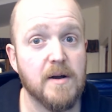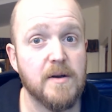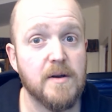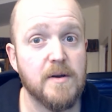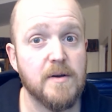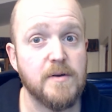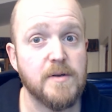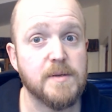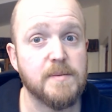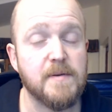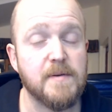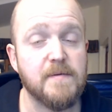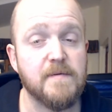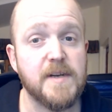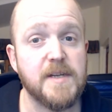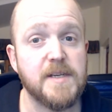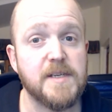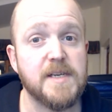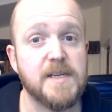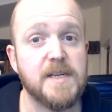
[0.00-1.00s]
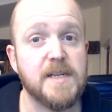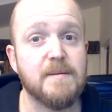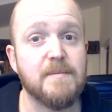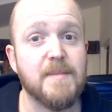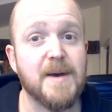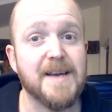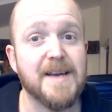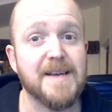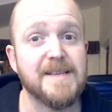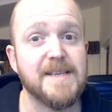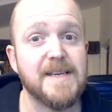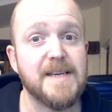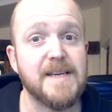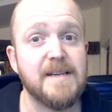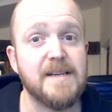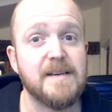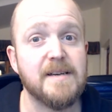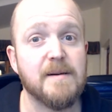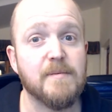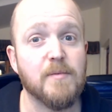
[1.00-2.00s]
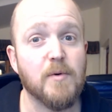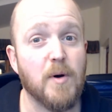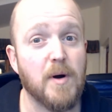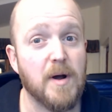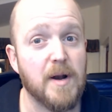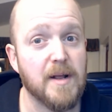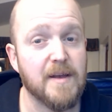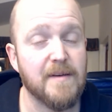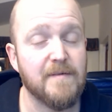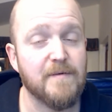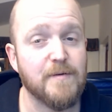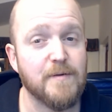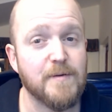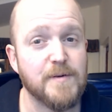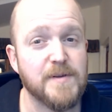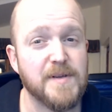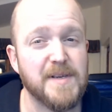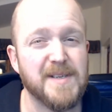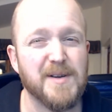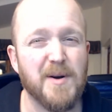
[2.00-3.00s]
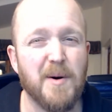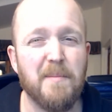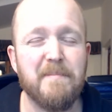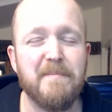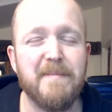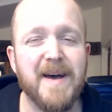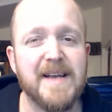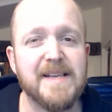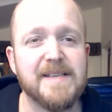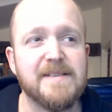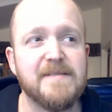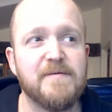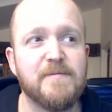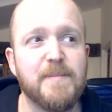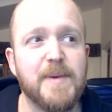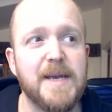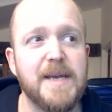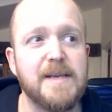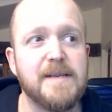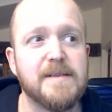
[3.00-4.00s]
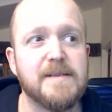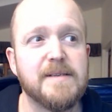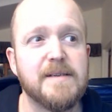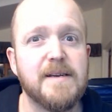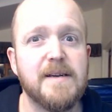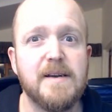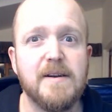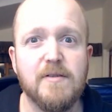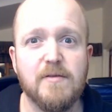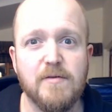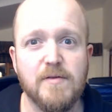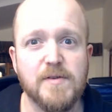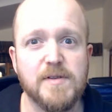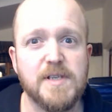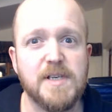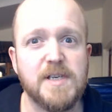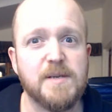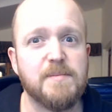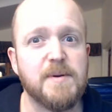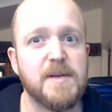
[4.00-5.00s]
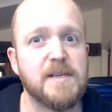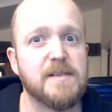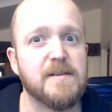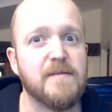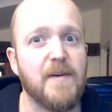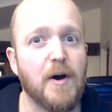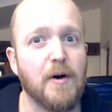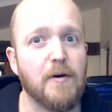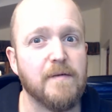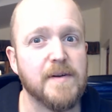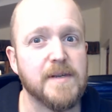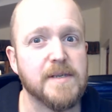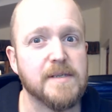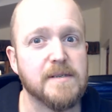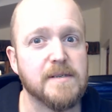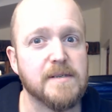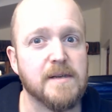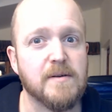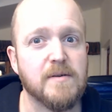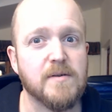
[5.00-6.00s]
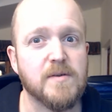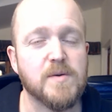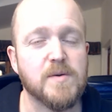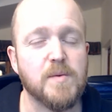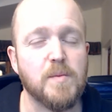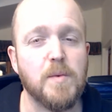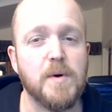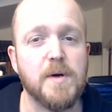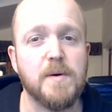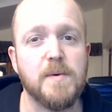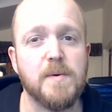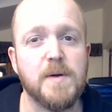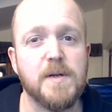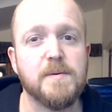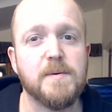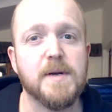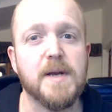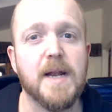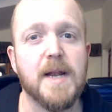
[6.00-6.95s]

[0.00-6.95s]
who's been featured in the magazine. I'm quite looking forward to. He's got a massive piece, cross-stitch piece of Elvis that's done on some wood, which we're going to